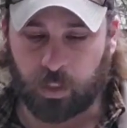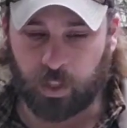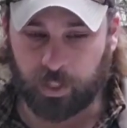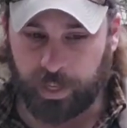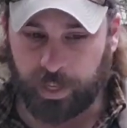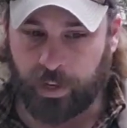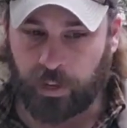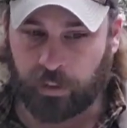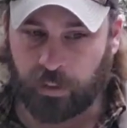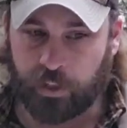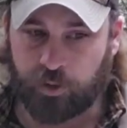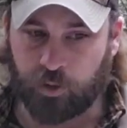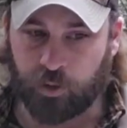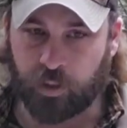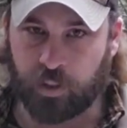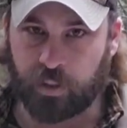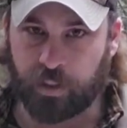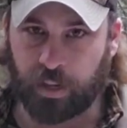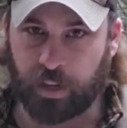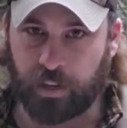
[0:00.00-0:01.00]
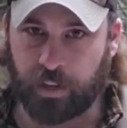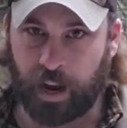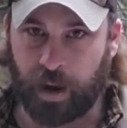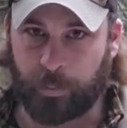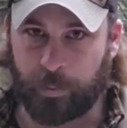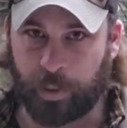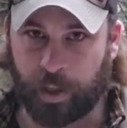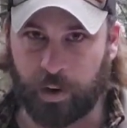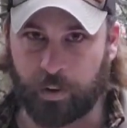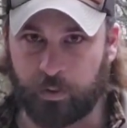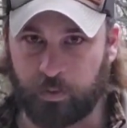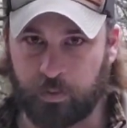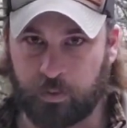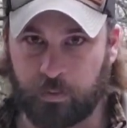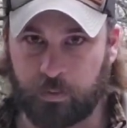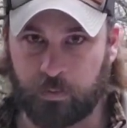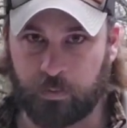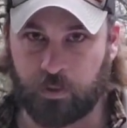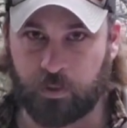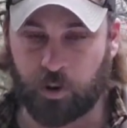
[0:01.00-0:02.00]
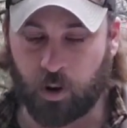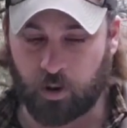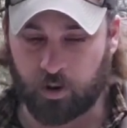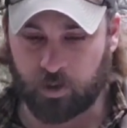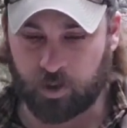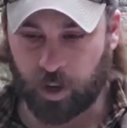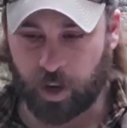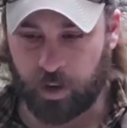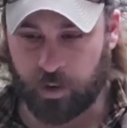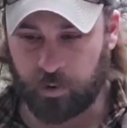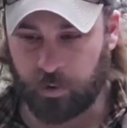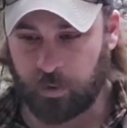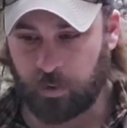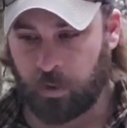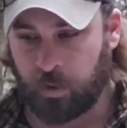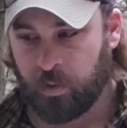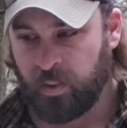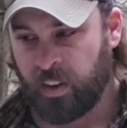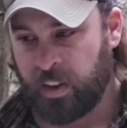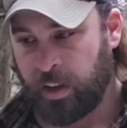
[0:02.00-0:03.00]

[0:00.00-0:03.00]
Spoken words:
Again, unless you're going to stay on top of that charge cycle.